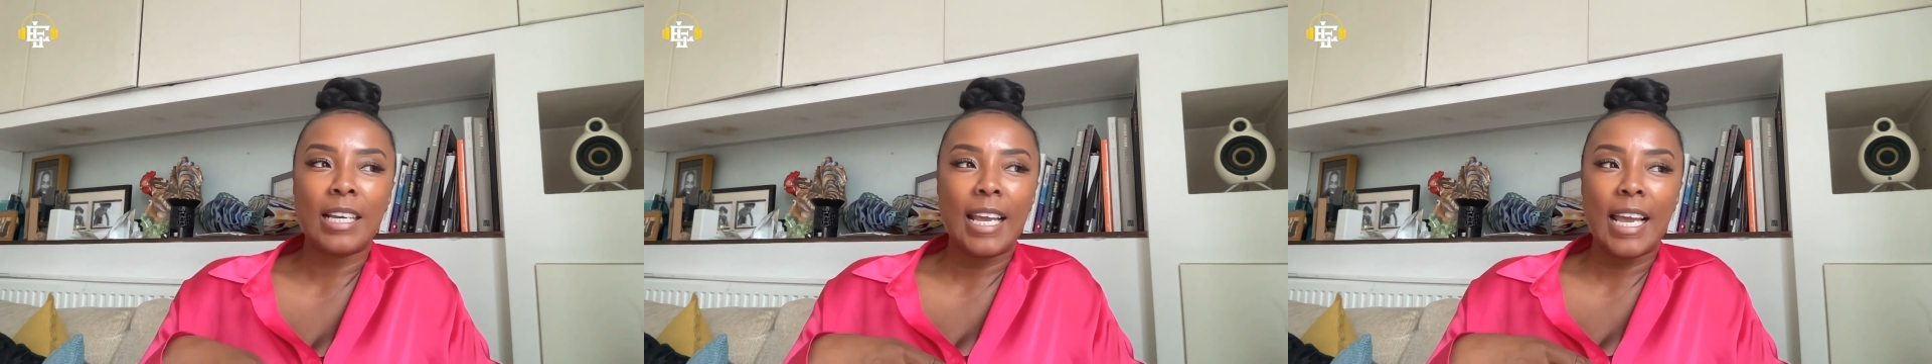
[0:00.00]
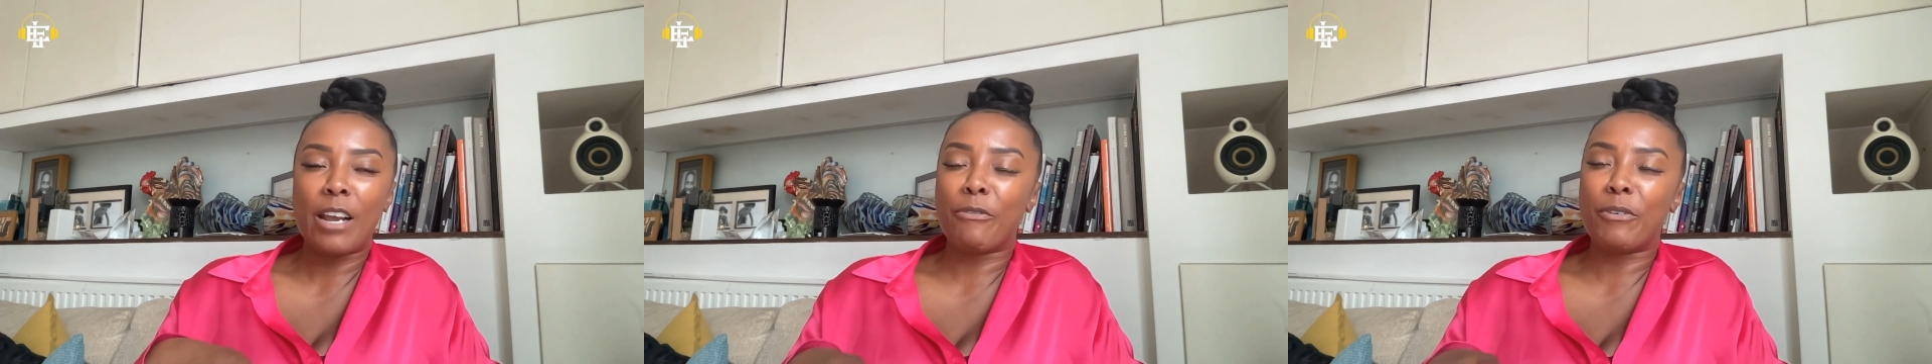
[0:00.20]

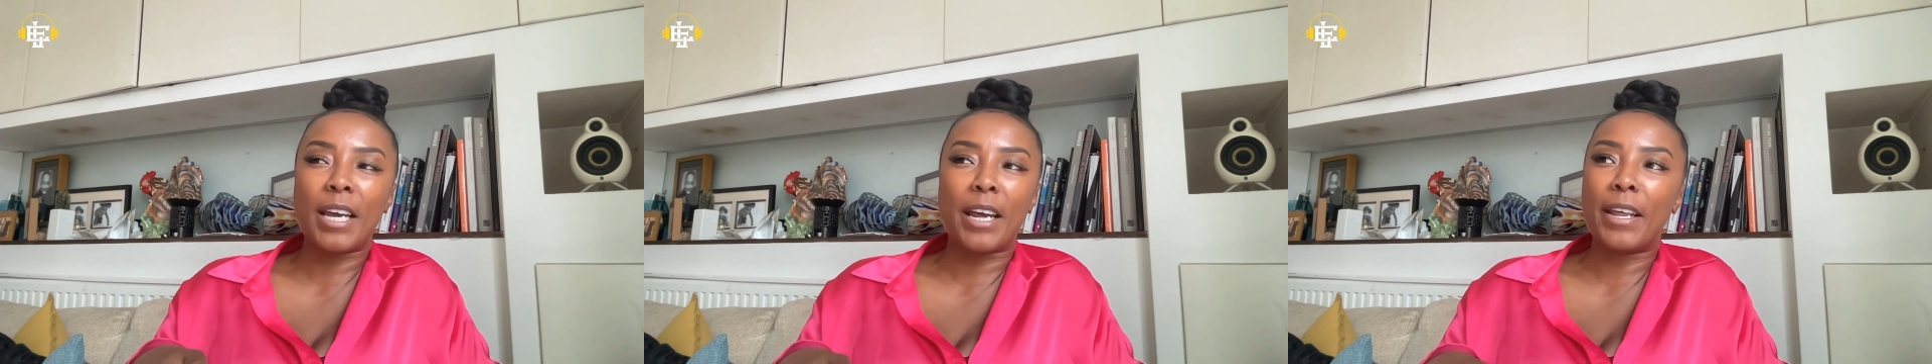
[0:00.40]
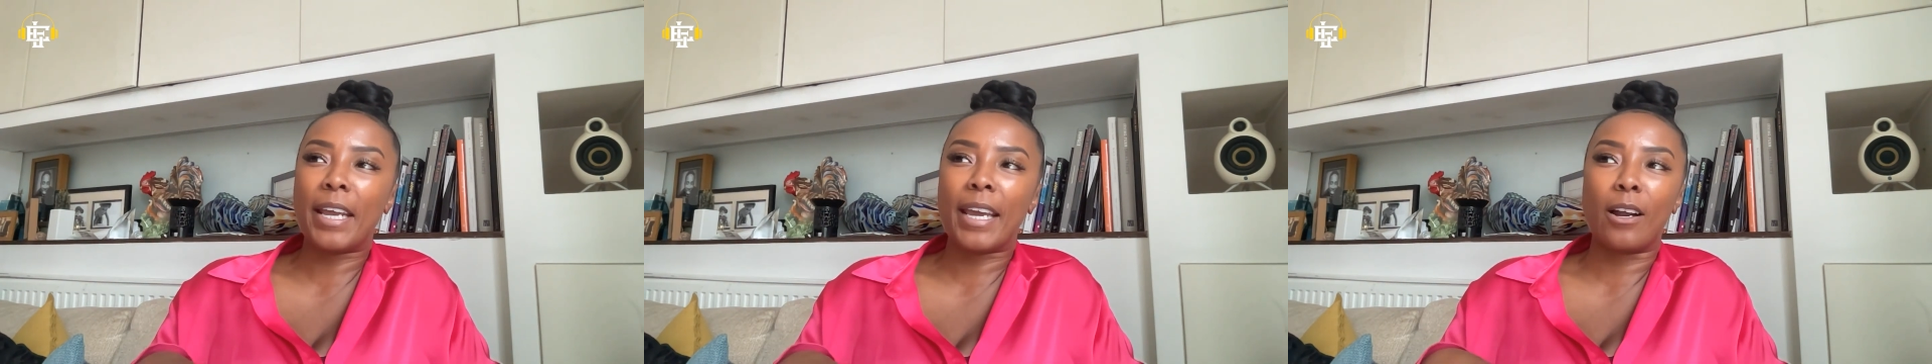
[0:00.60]
every now
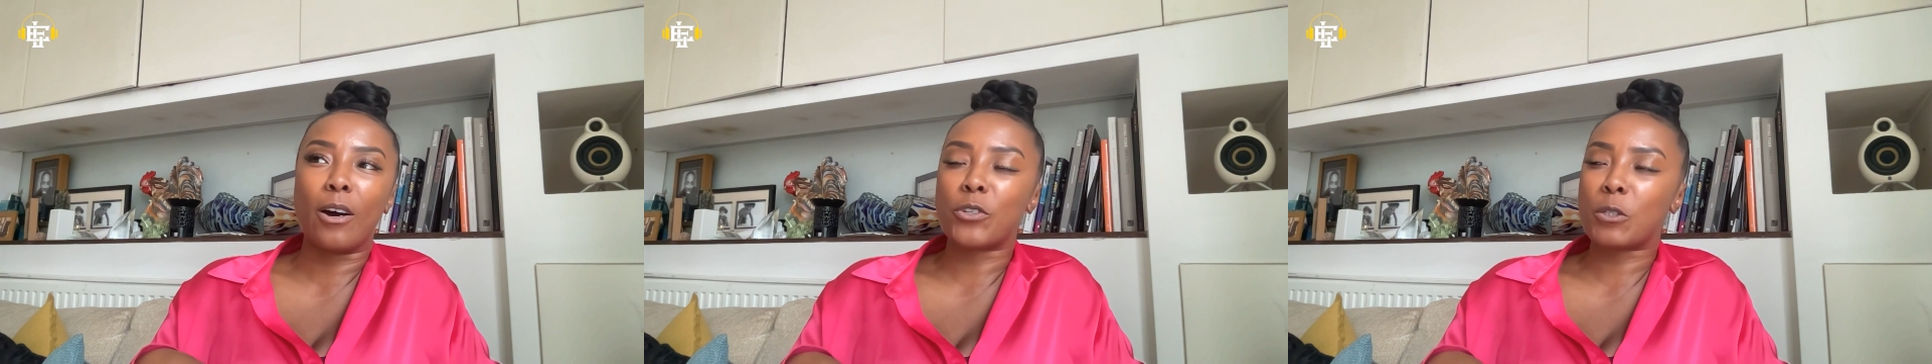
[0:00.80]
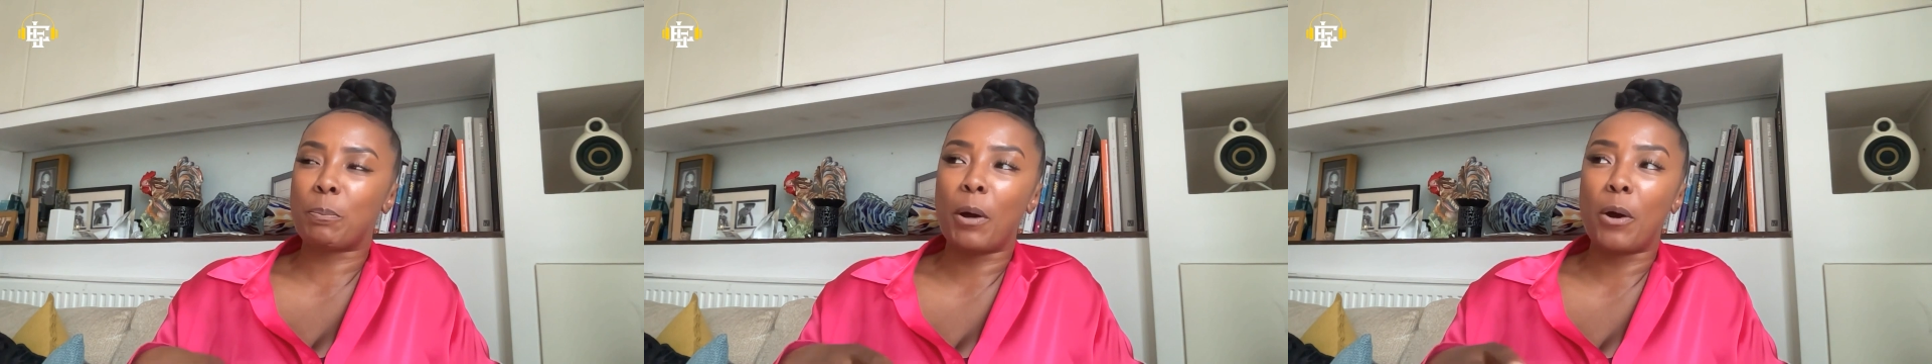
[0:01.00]
and again I'll
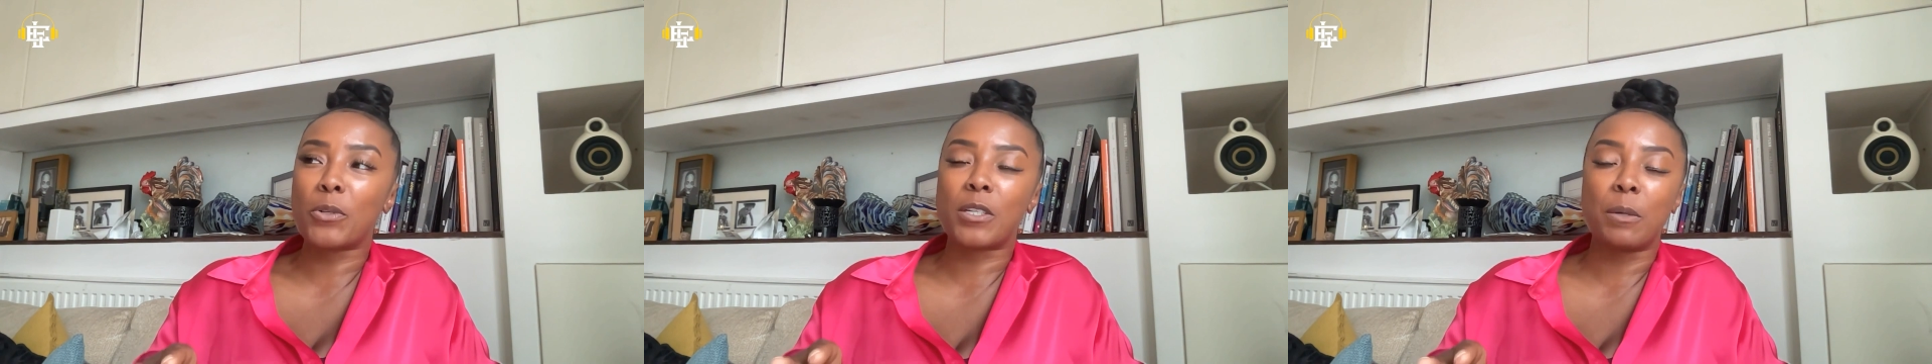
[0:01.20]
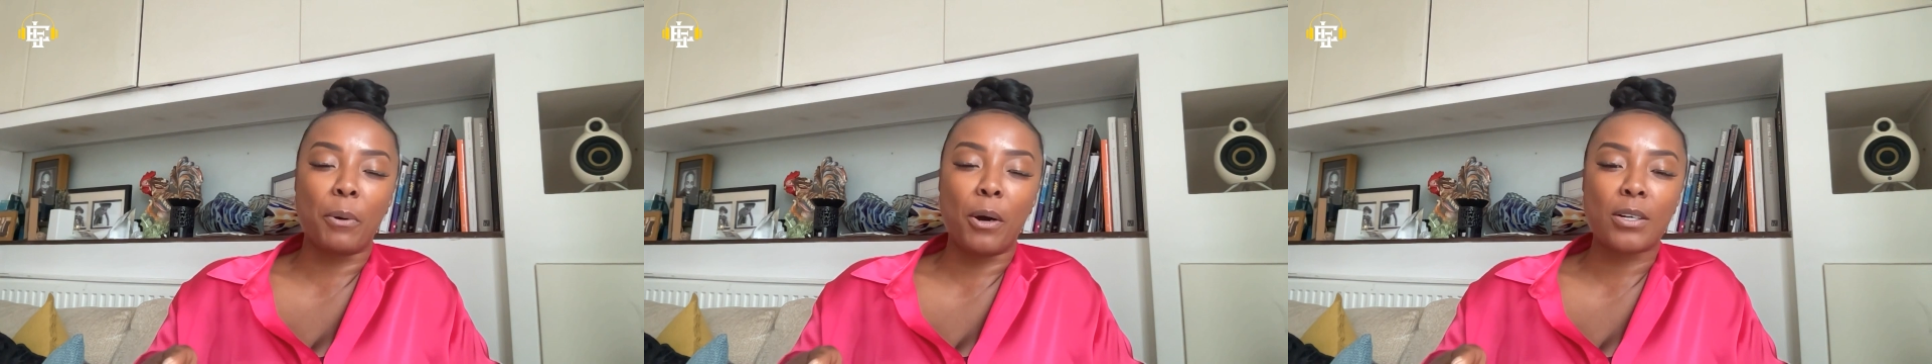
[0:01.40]
just post
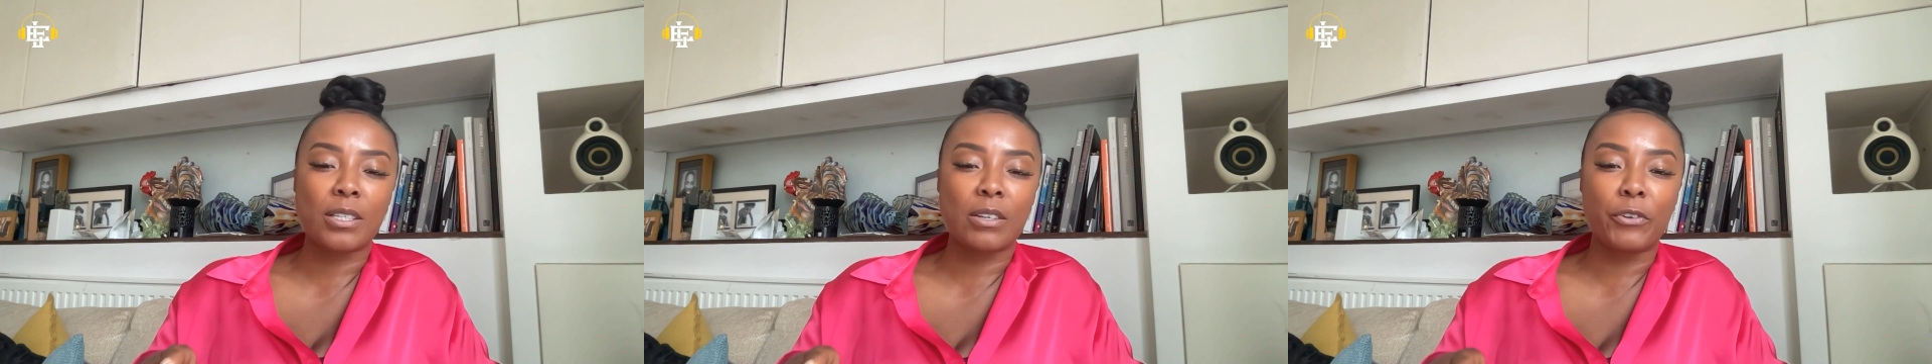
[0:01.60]
a box of